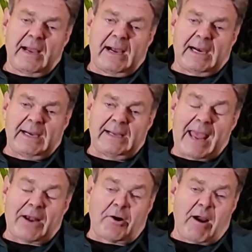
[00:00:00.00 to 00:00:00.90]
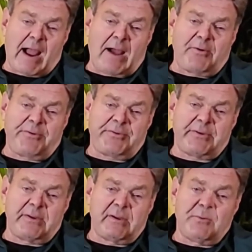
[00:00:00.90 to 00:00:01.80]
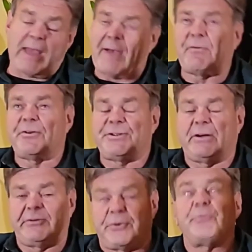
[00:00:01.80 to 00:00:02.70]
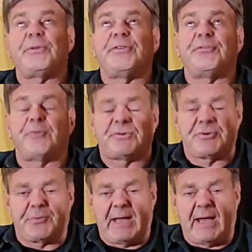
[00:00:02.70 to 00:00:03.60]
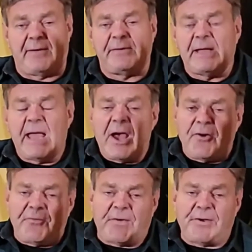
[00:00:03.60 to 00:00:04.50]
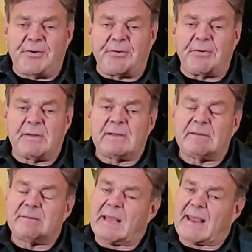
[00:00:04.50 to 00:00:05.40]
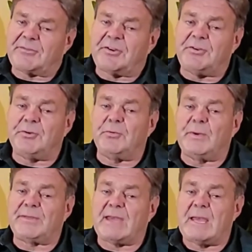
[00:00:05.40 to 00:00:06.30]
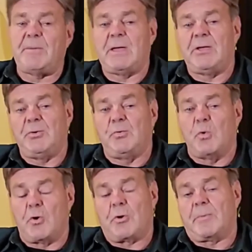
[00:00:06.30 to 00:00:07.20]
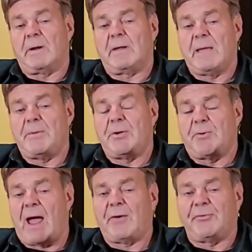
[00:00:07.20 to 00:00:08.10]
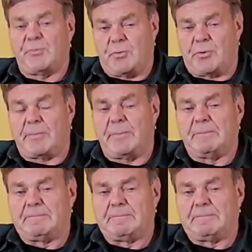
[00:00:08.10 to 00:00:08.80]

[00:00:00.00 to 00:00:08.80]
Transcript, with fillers: uh, at our house, we have our shelter with the structure we have. Fire that has to do with keeping you warm, keeping your house warm.